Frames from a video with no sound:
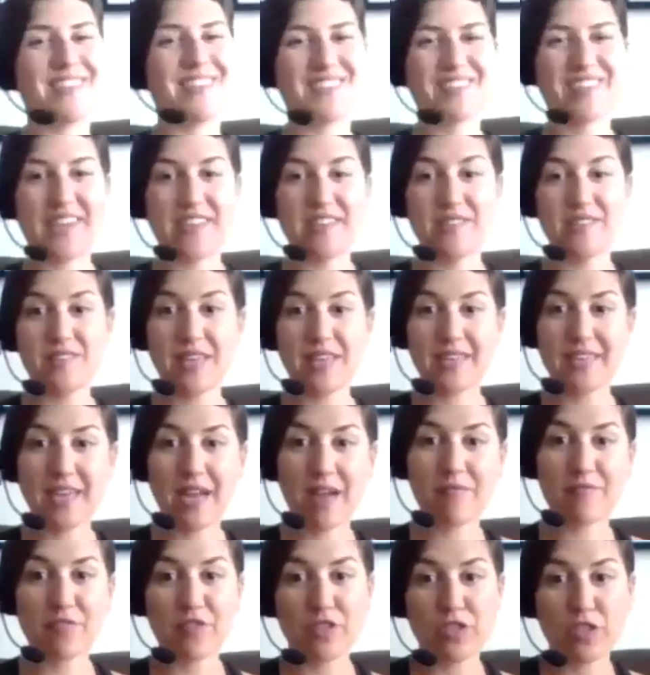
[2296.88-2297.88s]
Okay, setting
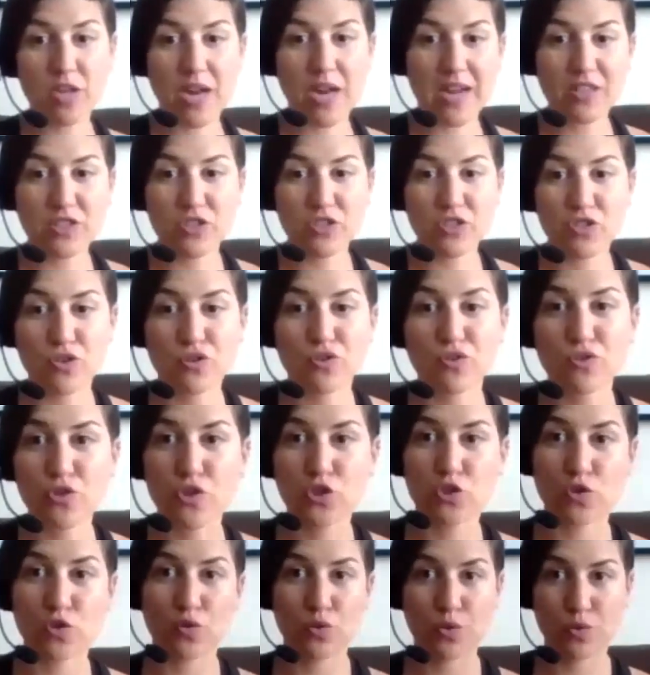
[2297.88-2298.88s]
up for your external
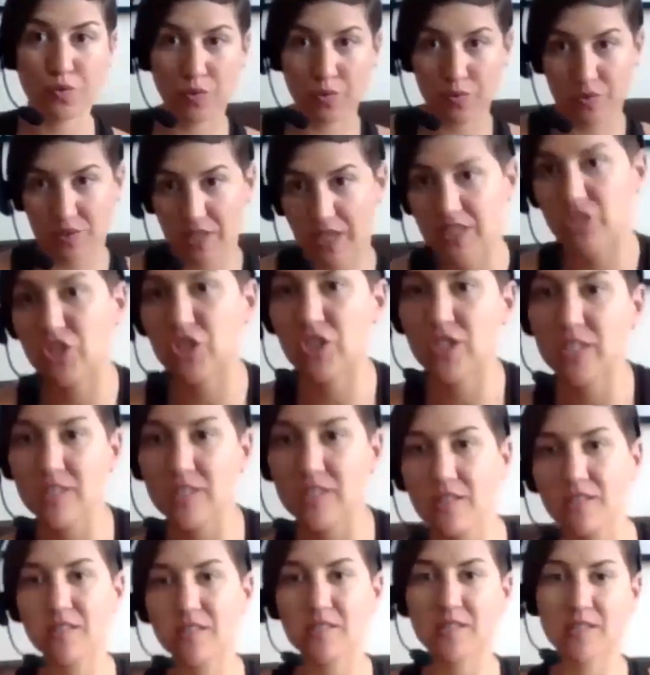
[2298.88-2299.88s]
shoulder
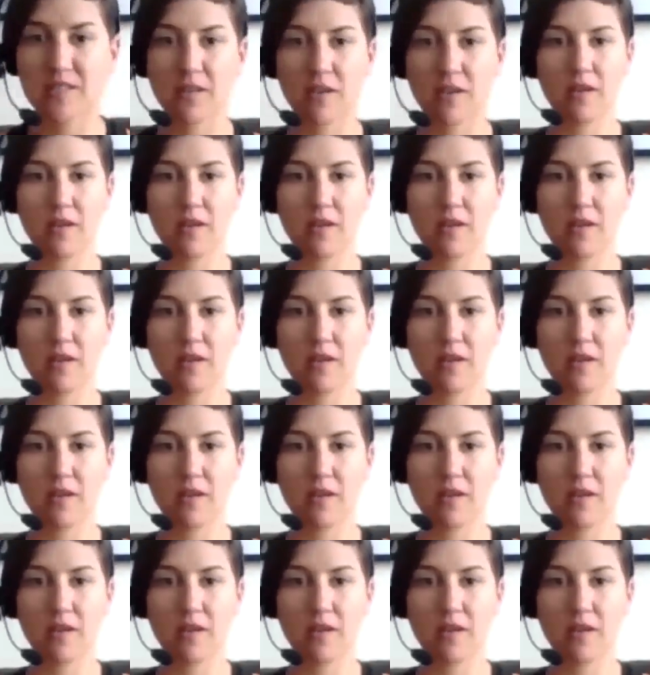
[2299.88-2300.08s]
rotations.